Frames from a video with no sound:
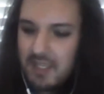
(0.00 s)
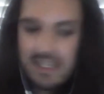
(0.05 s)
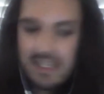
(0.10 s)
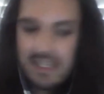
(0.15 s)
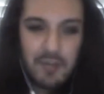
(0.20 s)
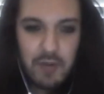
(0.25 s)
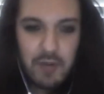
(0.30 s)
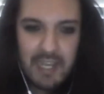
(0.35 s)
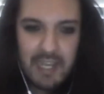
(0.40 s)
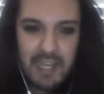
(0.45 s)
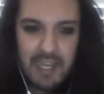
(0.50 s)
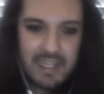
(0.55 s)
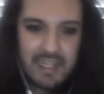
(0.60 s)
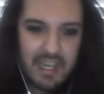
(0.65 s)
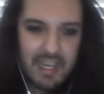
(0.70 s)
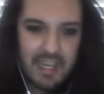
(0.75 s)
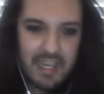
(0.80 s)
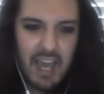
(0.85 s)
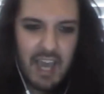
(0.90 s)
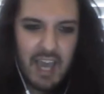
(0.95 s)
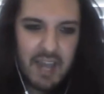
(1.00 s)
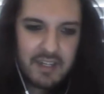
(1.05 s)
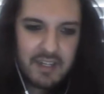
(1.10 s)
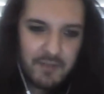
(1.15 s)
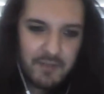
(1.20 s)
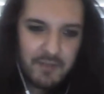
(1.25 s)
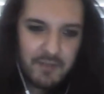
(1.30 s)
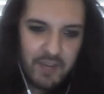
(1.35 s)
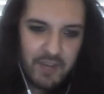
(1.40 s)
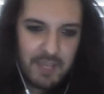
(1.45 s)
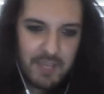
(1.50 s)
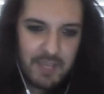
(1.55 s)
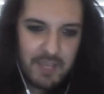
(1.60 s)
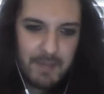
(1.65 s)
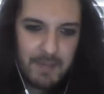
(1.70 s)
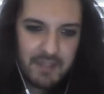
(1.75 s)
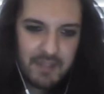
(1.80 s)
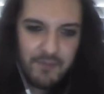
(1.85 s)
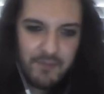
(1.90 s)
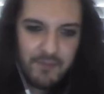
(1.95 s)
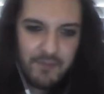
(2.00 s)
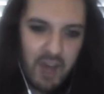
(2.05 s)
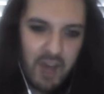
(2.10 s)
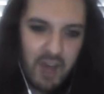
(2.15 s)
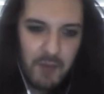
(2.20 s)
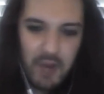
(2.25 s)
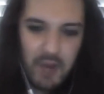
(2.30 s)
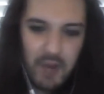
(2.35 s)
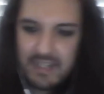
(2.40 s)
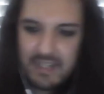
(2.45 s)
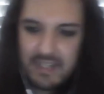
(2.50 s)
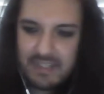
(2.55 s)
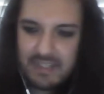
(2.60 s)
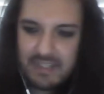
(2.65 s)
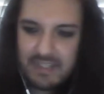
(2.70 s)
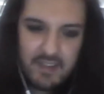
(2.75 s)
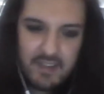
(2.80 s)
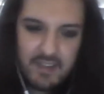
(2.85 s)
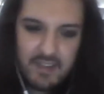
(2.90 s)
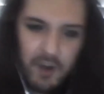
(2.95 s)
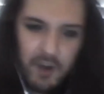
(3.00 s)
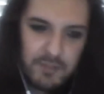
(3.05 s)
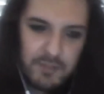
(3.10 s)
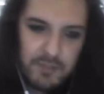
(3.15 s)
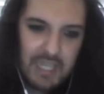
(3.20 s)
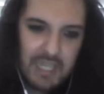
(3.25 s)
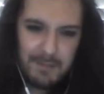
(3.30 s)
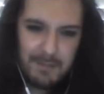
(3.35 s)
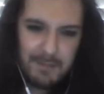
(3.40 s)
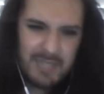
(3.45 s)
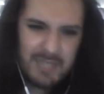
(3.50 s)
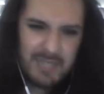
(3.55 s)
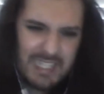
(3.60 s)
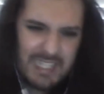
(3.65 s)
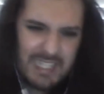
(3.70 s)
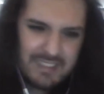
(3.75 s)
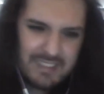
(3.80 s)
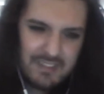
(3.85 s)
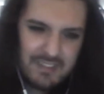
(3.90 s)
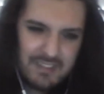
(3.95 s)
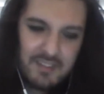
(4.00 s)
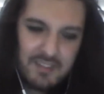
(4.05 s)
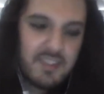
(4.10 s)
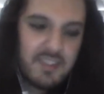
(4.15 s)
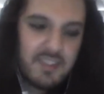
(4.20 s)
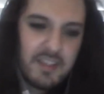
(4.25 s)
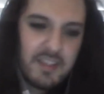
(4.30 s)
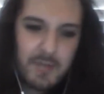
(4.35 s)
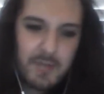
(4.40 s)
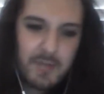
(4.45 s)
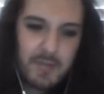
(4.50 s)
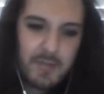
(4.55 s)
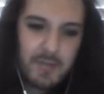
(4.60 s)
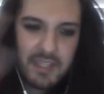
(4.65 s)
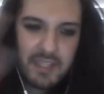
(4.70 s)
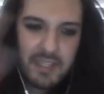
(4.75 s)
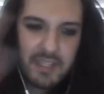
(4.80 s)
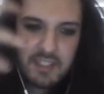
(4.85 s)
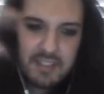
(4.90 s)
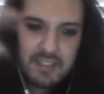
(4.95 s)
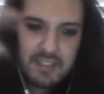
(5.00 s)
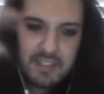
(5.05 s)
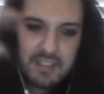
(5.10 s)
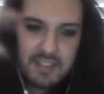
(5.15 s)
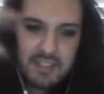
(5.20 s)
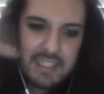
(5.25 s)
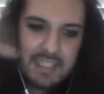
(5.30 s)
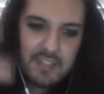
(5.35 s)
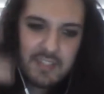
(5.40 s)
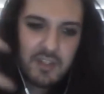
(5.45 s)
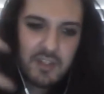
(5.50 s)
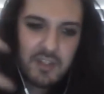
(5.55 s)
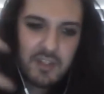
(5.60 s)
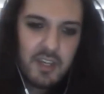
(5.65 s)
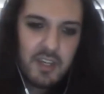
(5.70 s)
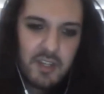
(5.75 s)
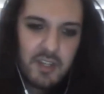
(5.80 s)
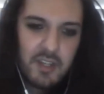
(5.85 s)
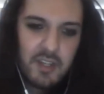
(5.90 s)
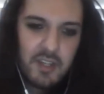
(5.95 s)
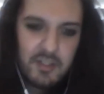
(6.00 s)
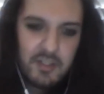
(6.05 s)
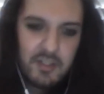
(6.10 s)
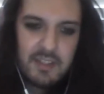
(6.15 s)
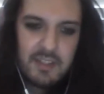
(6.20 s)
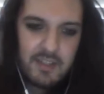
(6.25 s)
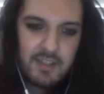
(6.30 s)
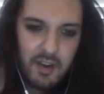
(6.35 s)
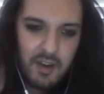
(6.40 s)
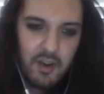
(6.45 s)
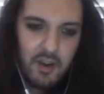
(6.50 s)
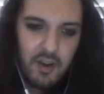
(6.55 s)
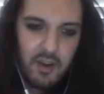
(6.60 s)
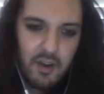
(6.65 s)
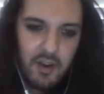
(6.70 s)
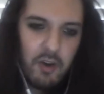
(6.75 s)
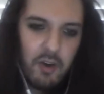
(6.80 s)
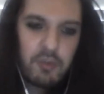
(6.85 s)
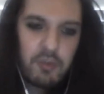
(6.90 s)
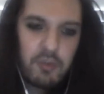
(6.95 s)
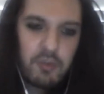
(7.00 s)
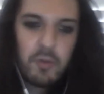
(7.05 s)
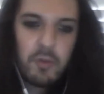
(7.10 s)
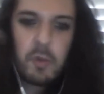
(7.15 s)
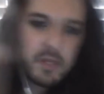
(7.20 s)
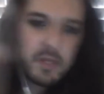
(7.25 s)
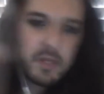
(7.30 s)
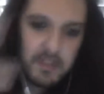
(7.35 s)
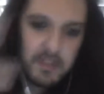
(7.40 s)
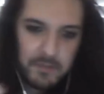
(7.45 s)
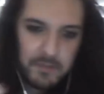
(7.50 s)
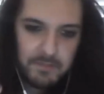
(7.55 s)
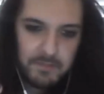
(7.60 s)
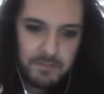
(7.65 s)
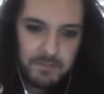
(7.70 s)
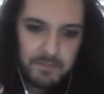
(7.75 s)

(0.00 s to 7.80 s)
they're all clicking that, I need a fucking better farm, or I need this object, but I do, you know, it becomes like an addiction to these older women.